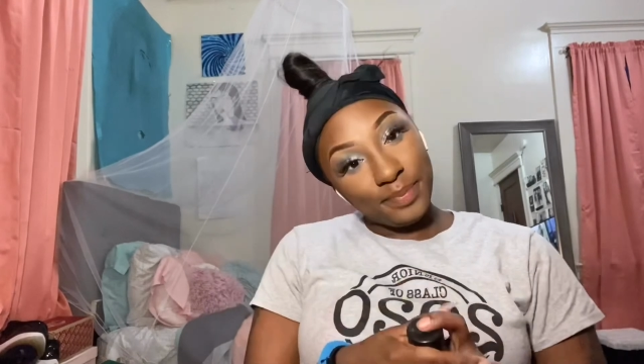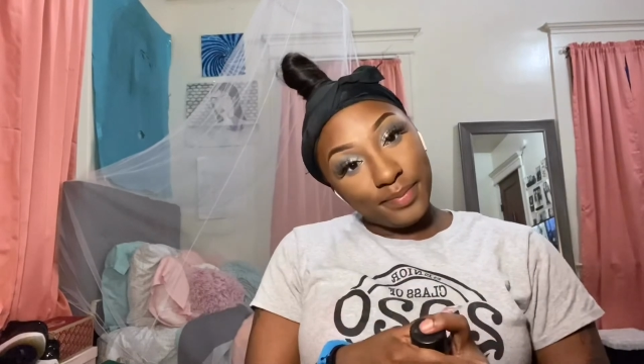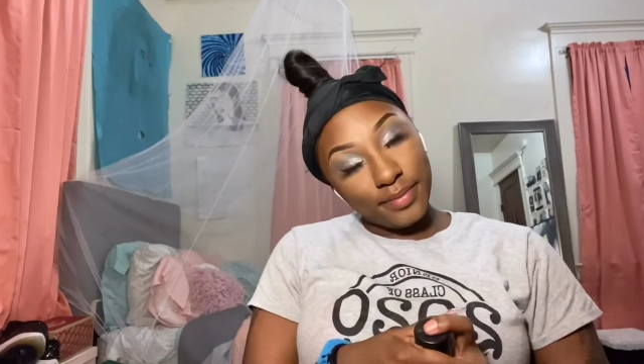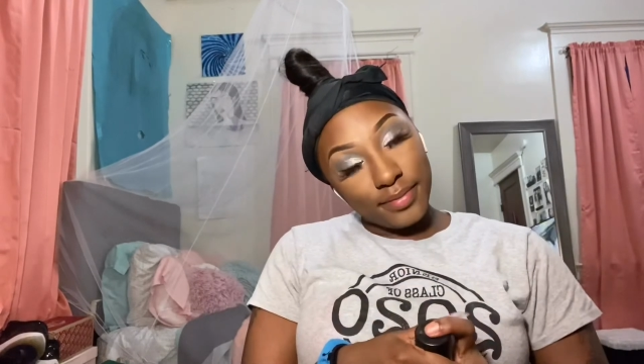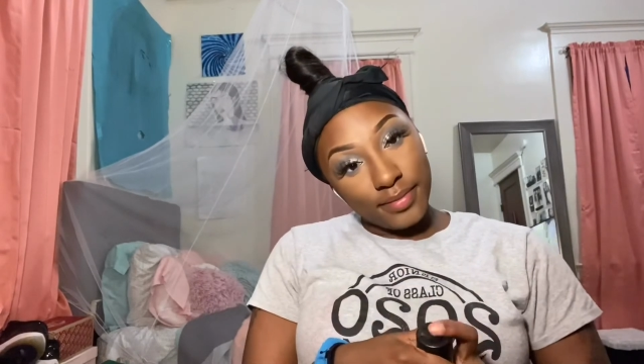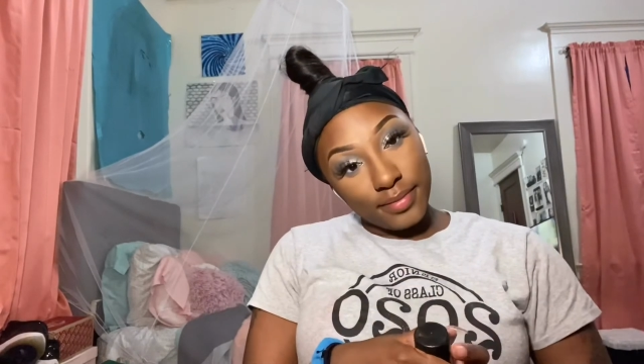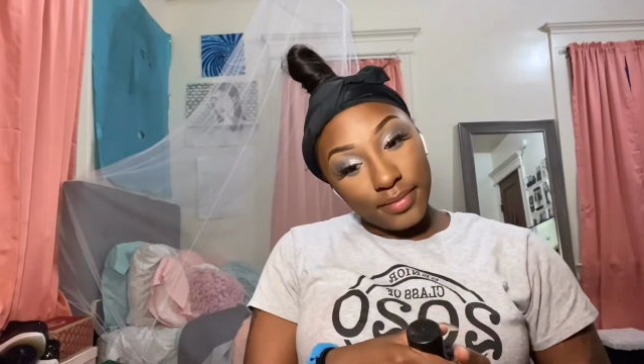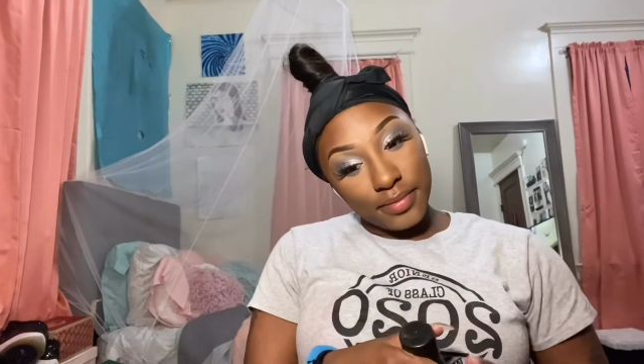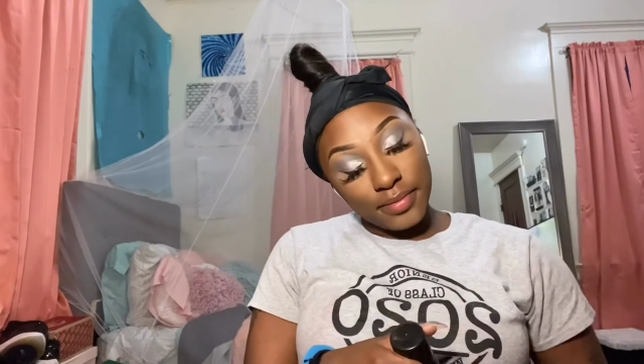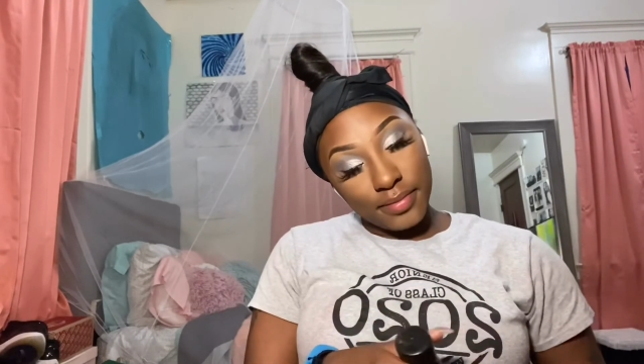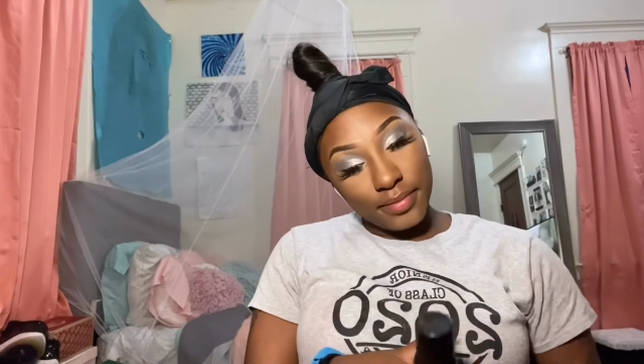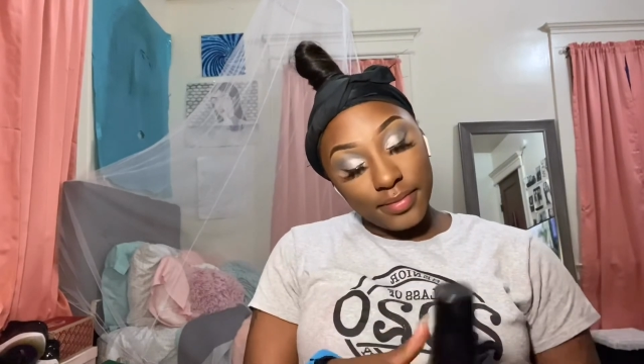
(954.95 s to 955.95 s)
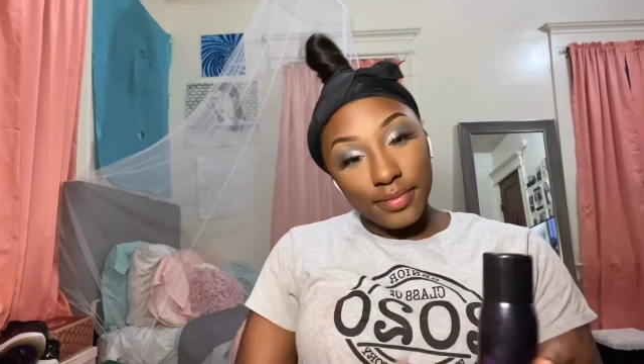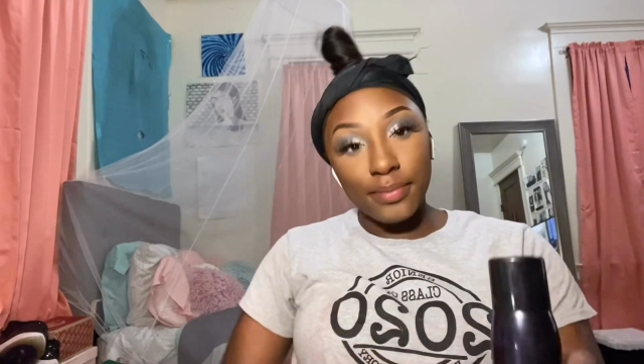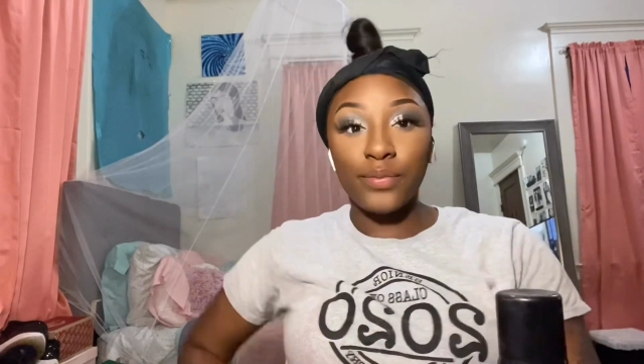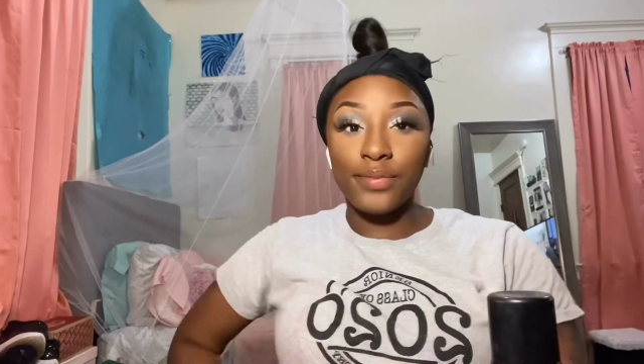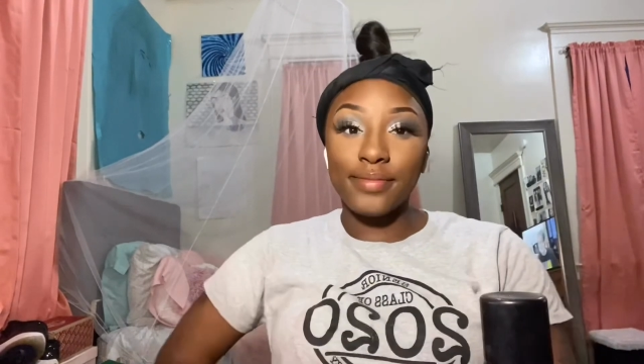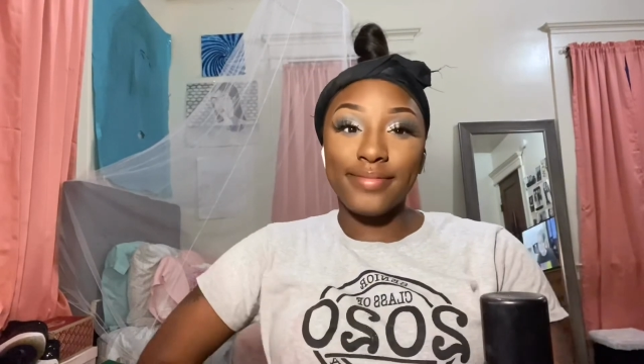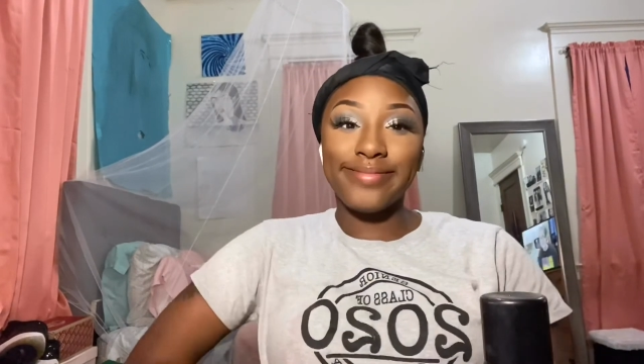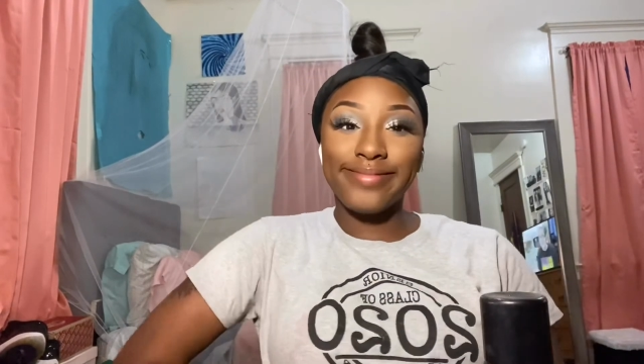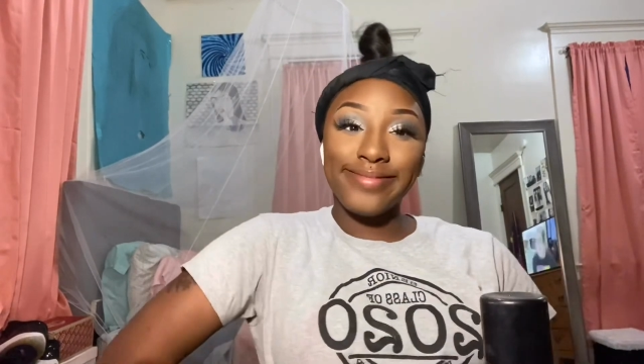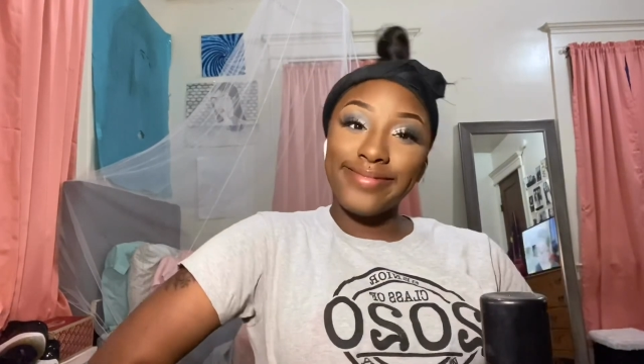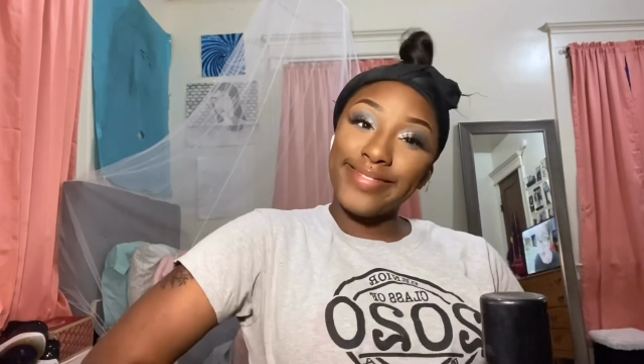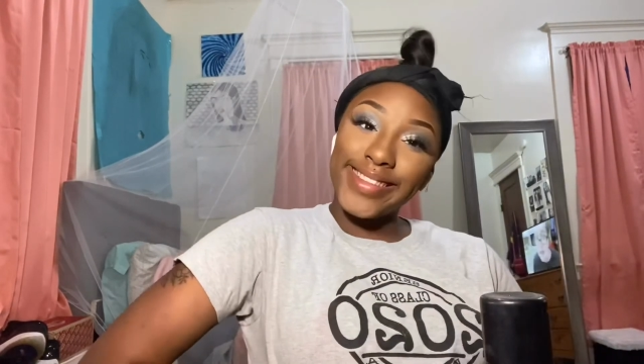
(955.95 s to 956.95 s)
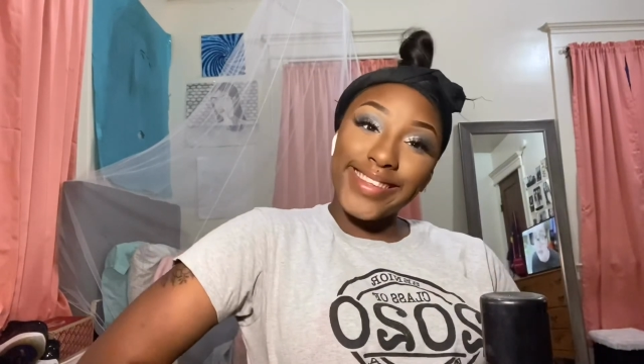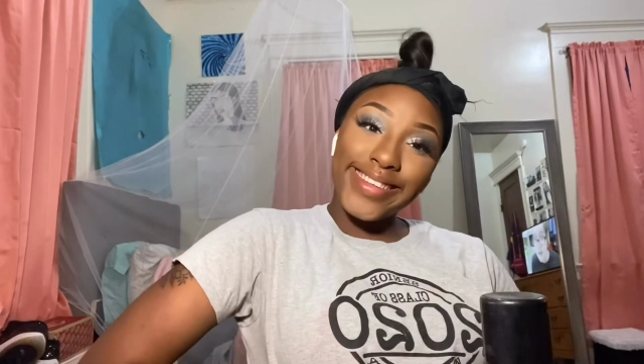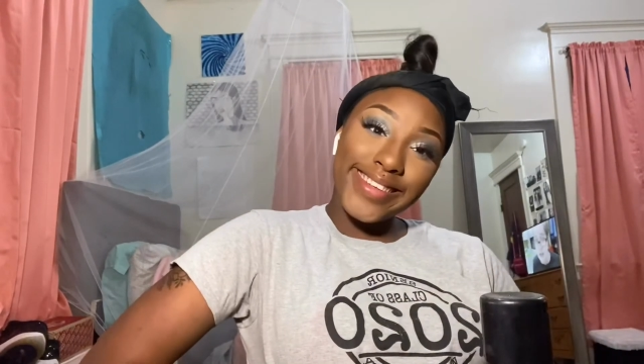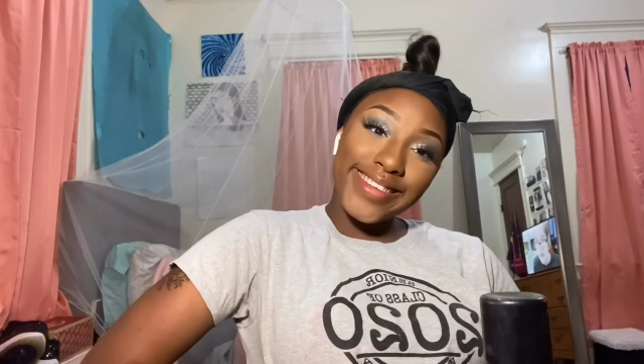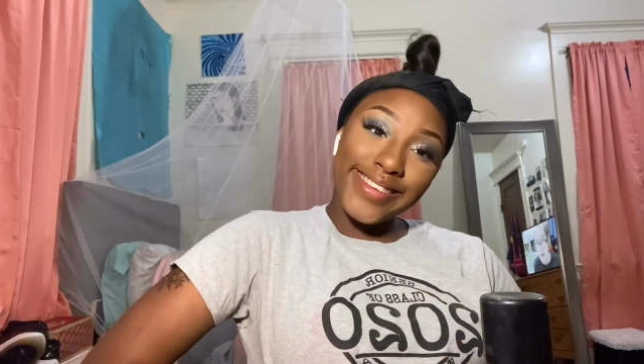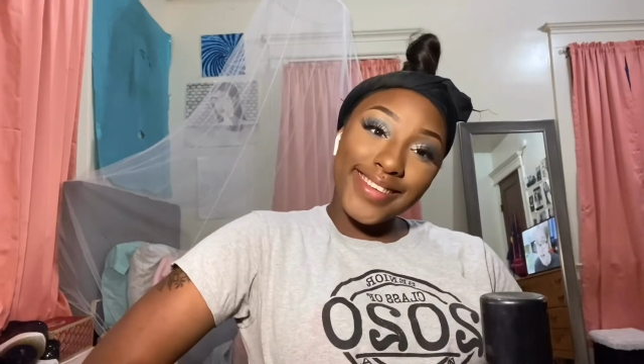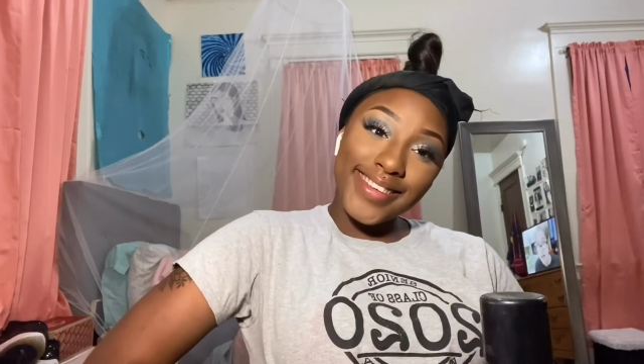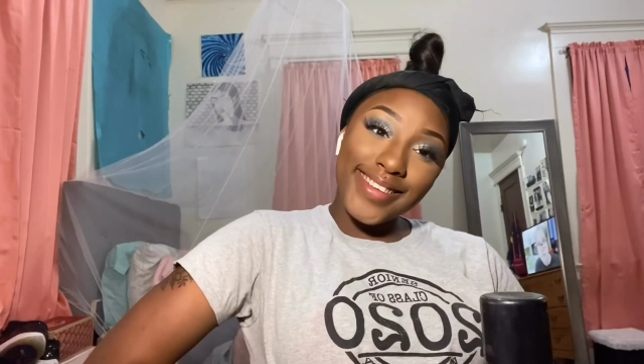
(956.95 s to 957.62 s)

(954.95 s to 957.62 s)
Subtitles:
First off, now